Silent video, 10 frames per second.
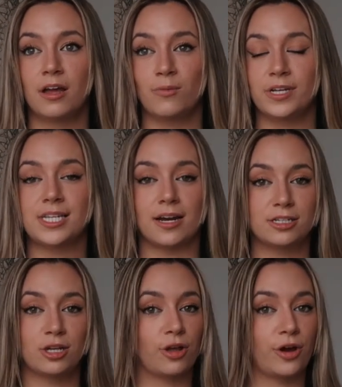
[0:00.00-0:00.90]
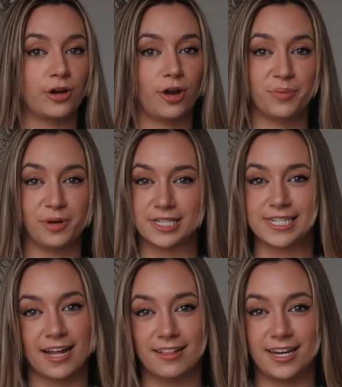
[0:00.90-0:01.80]
we started to learn her
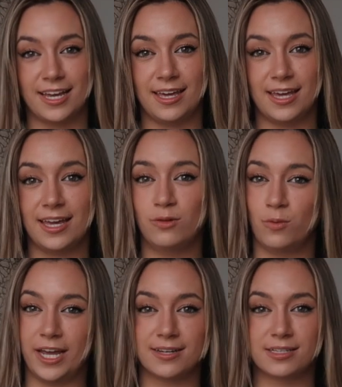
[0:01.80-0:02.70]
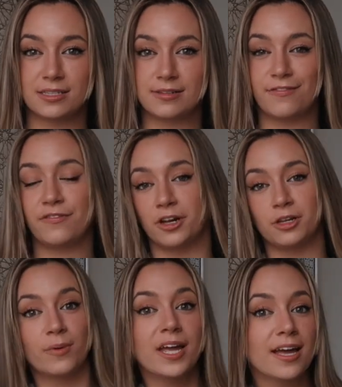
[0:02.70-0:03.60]
personality in weeks
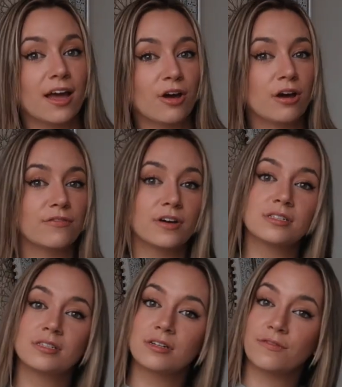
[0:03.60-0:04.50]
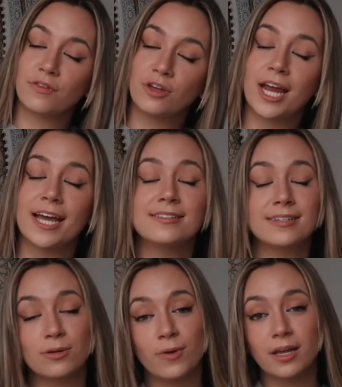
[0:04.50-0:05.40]
following her first few days
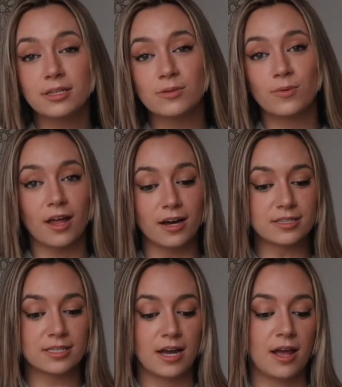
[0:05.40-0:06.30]
and weeks with us.